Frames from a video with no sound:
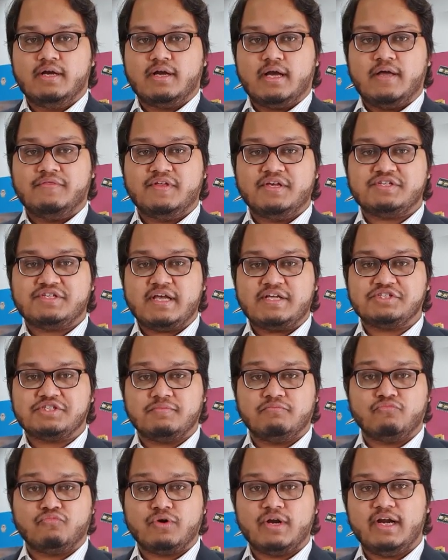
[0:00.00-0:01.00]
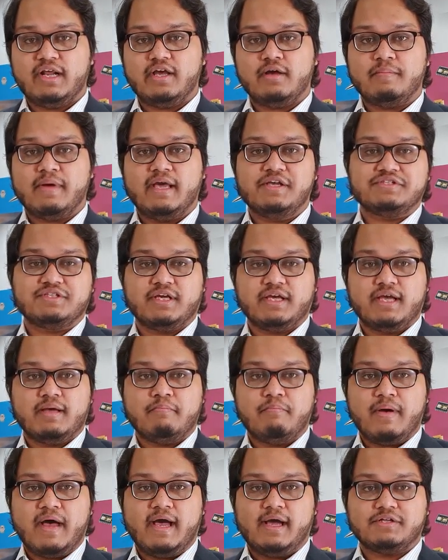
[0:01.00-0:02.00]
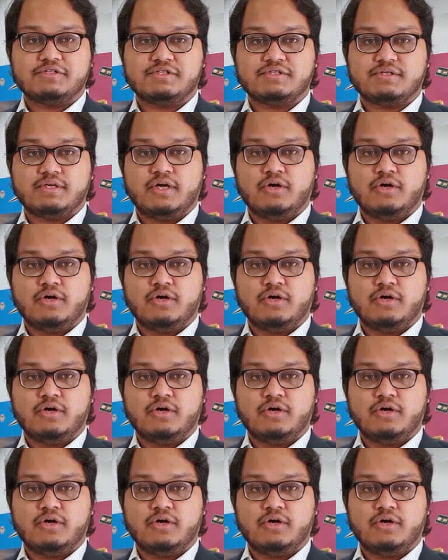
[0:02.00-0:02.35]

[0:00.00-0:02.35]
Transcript: And this has some really amazing impacts